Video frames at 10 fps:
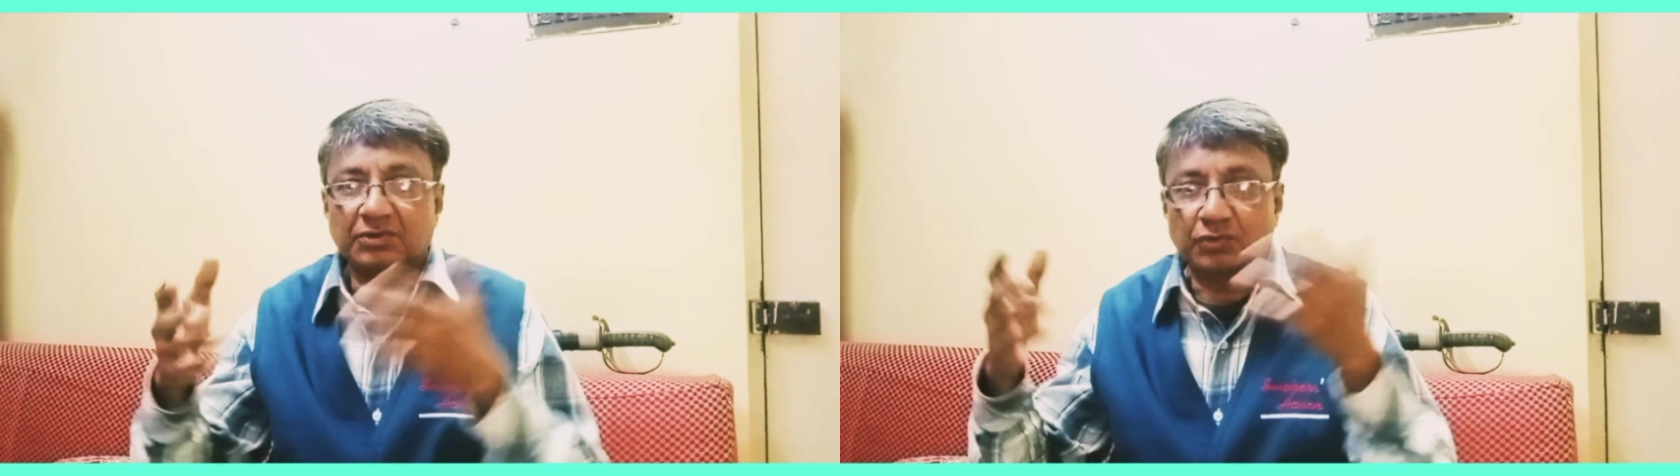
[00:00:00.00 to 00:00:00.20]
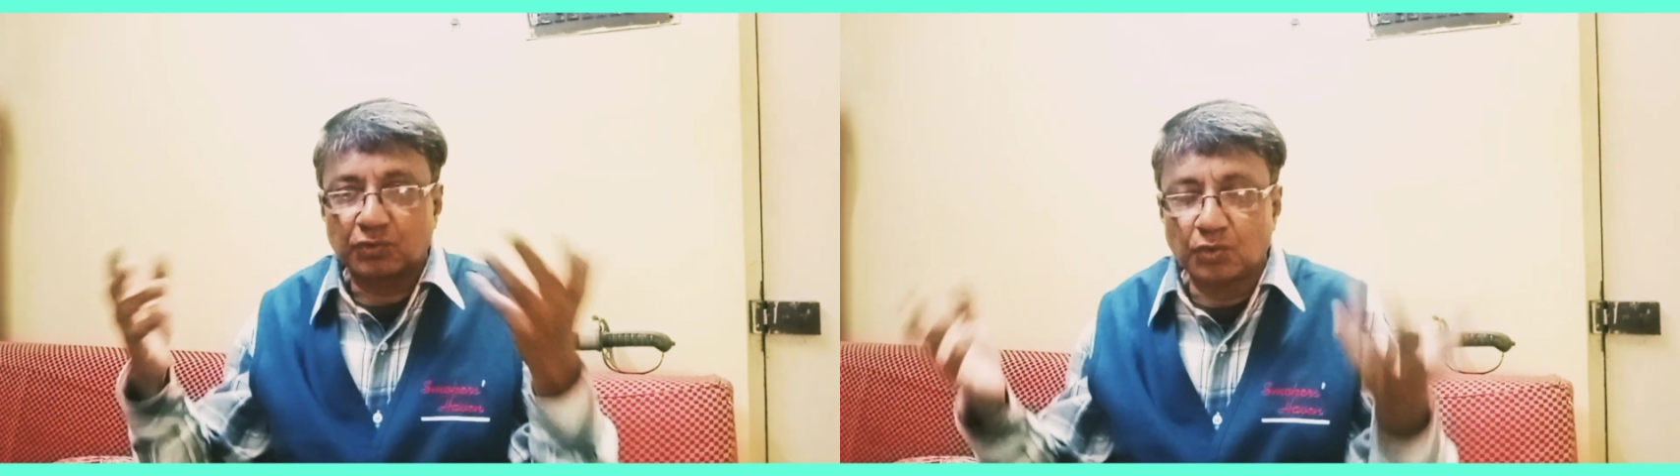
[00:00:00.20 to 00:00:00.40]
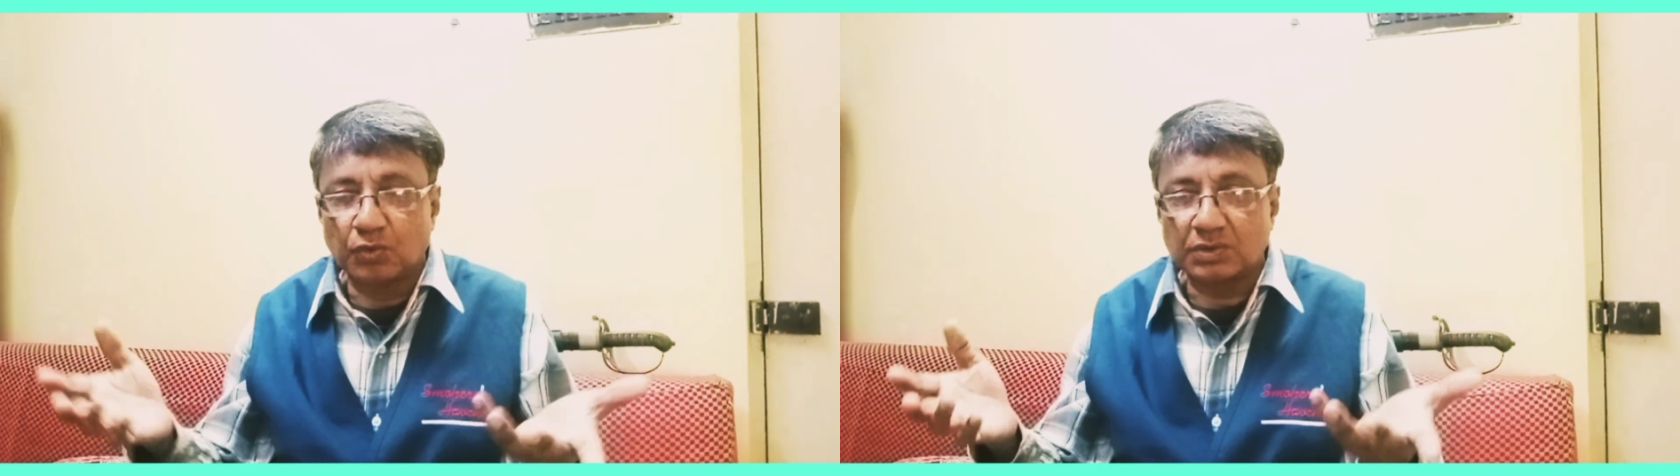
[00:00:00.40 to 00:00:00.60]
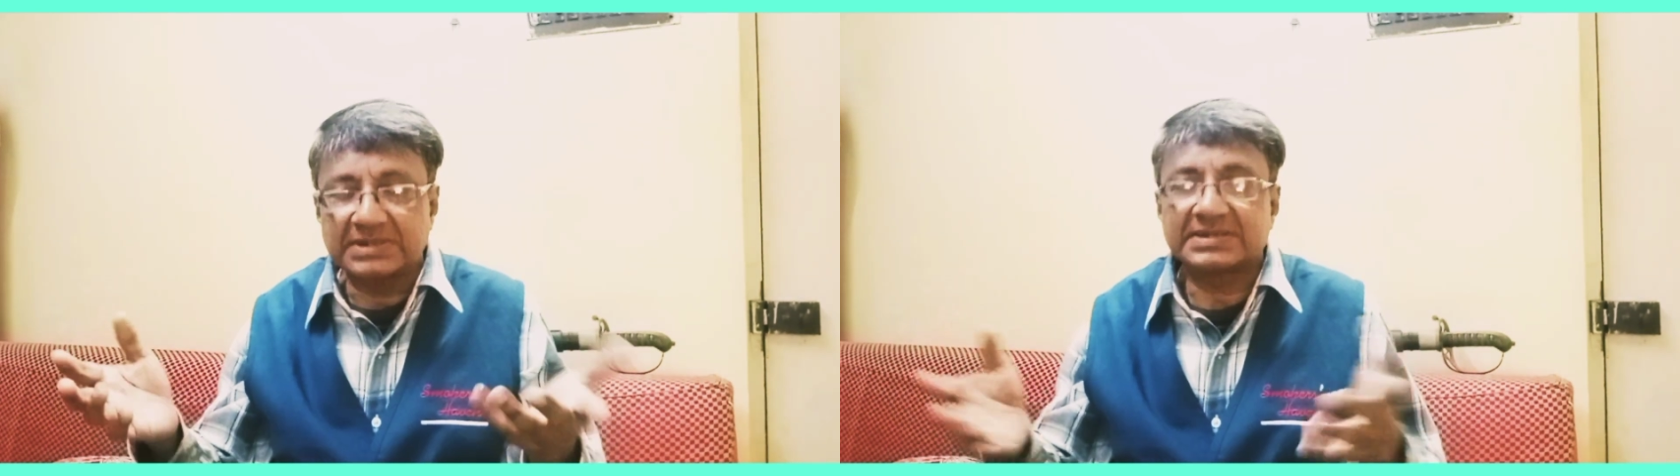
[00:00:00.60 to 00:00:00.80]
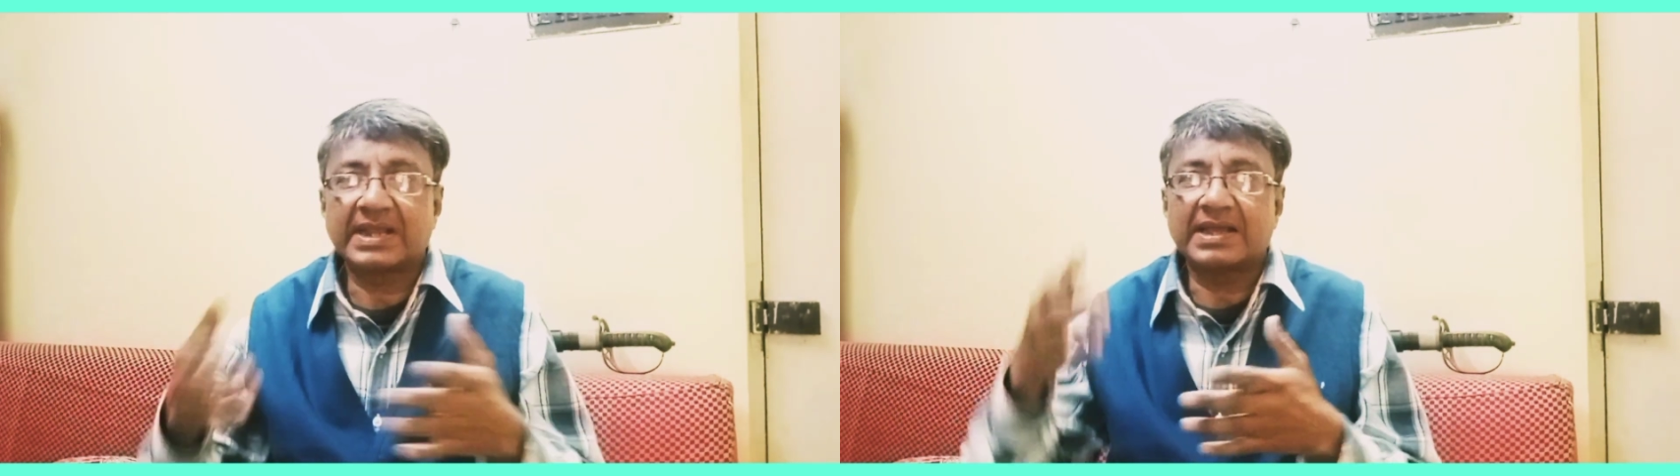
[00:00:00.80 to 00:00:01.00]
rules,
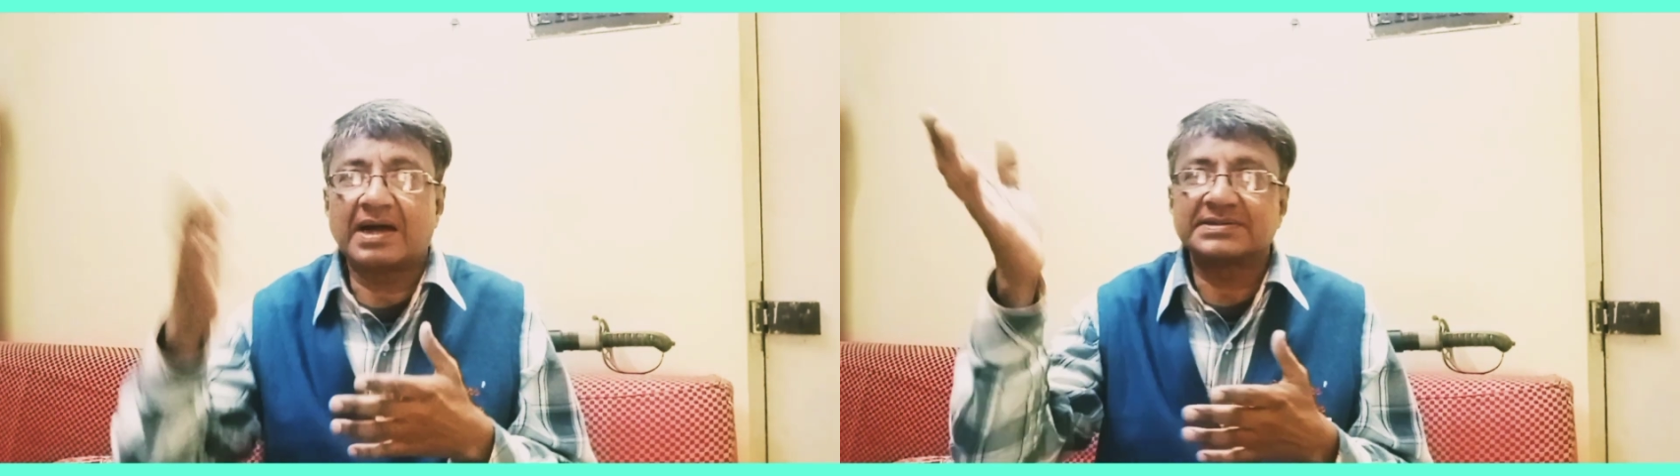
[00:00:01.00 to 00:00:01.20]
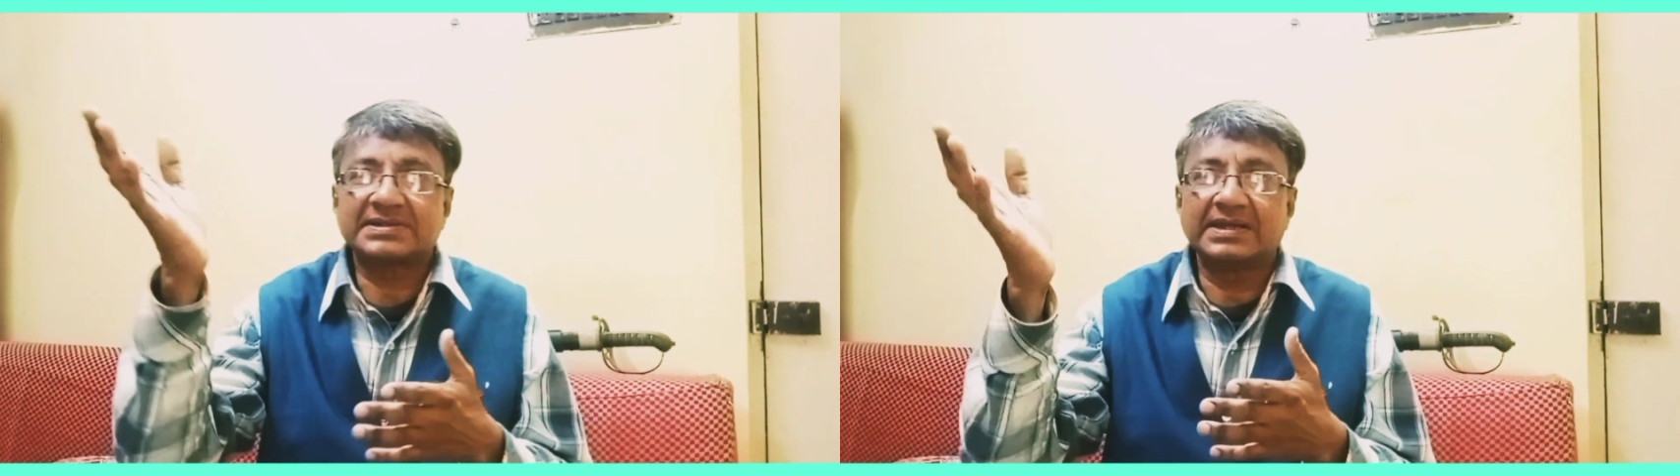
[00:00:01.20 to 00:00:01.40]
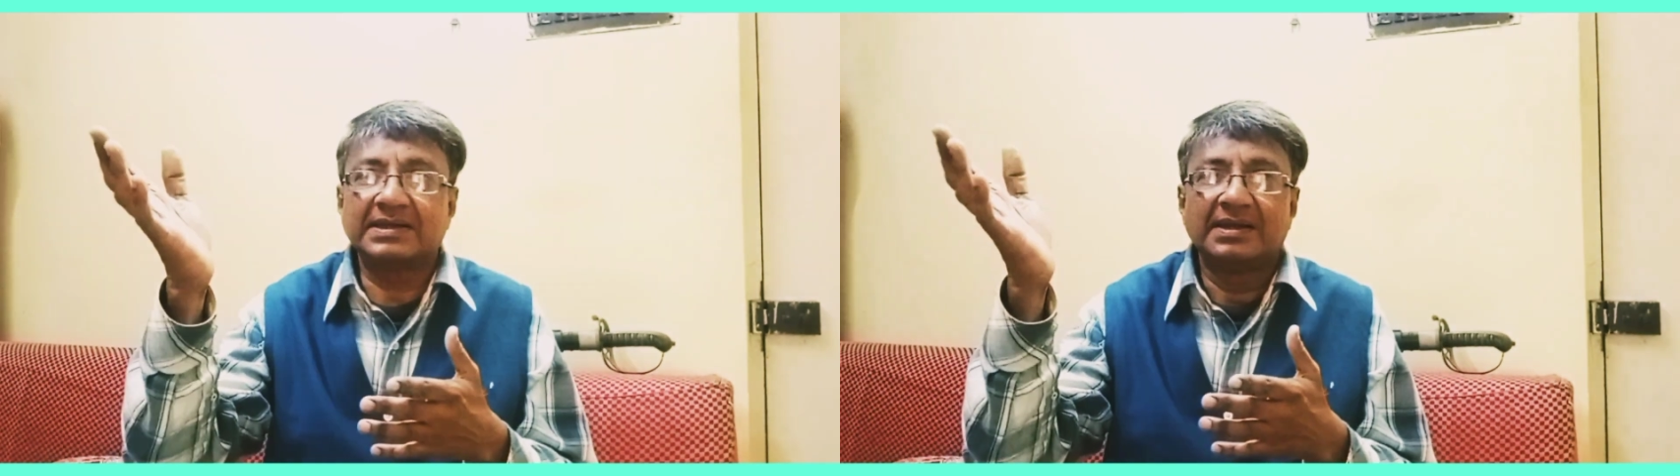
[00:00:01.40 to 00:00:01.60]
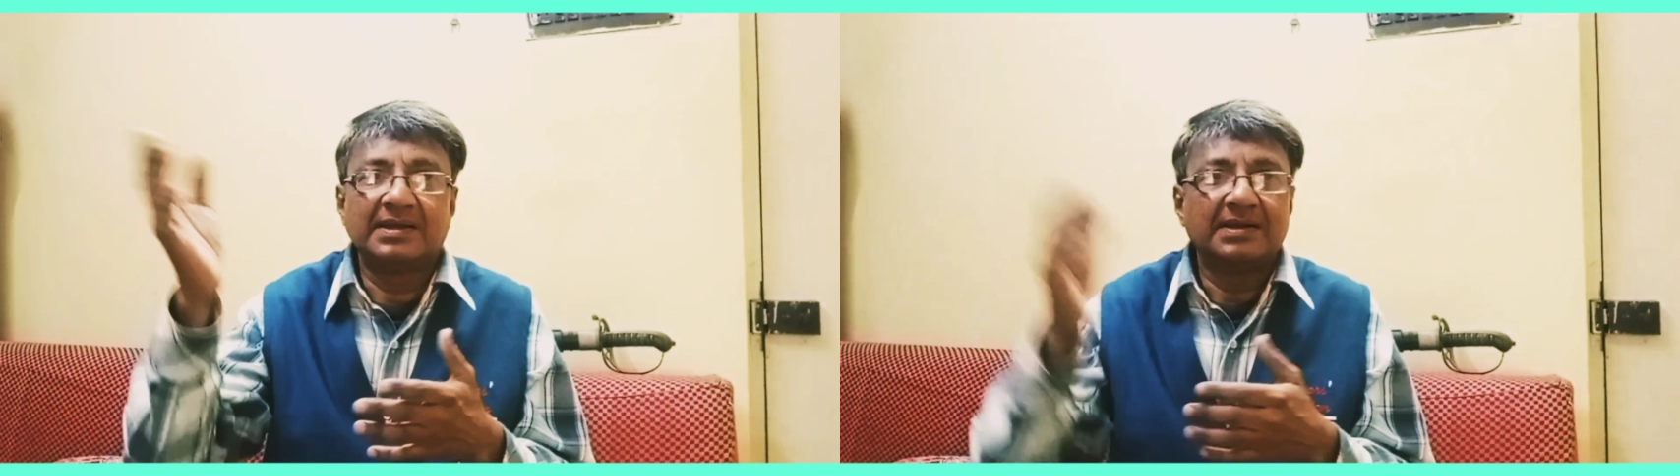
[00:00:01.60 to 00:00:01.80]
it's like asking,